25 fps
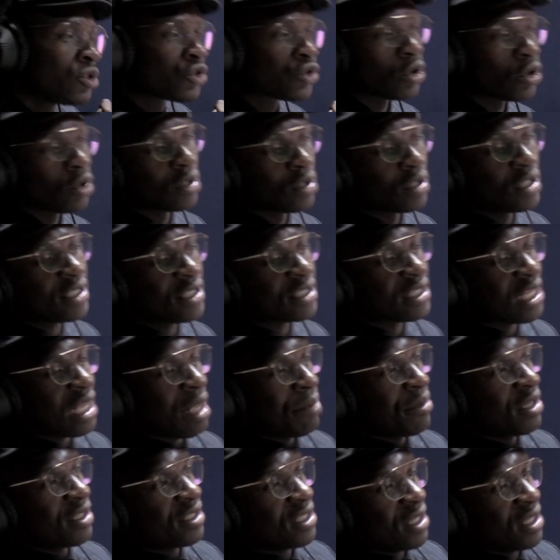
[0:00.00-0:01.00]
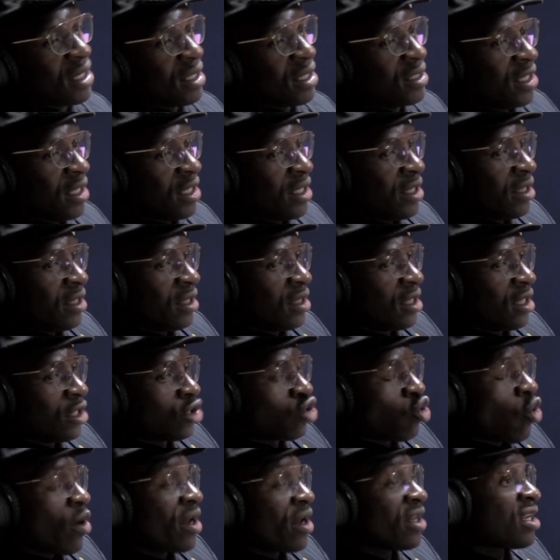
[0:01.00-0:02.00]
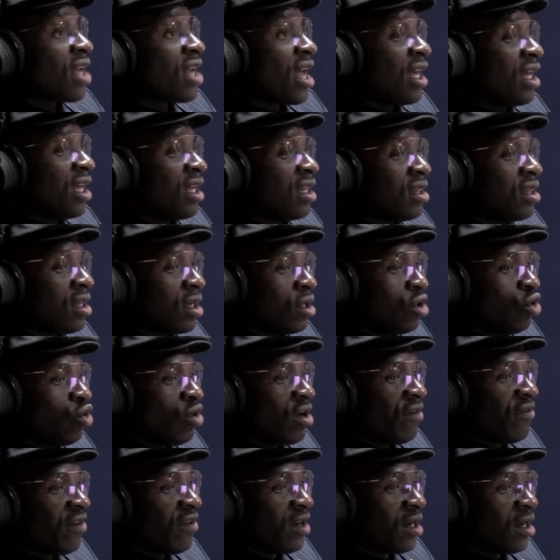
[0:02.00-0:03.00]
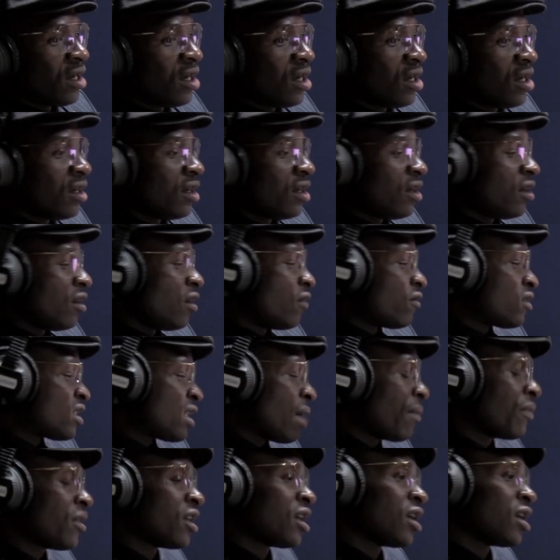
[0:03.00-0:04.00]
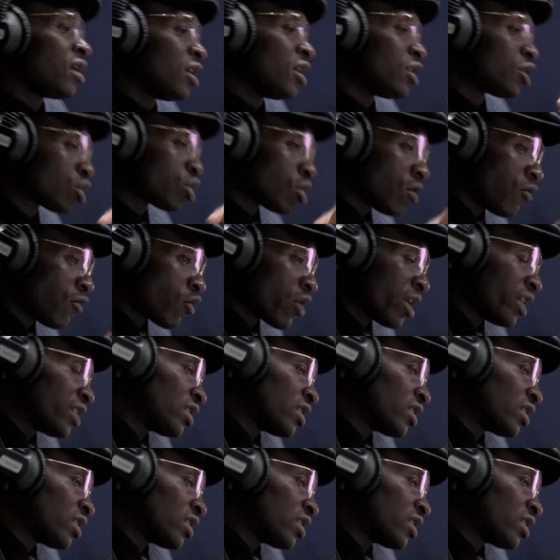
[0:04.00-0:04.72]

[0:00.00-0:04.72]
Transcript: So this coming Saturday, the twenty eighth, you have a you have something in store for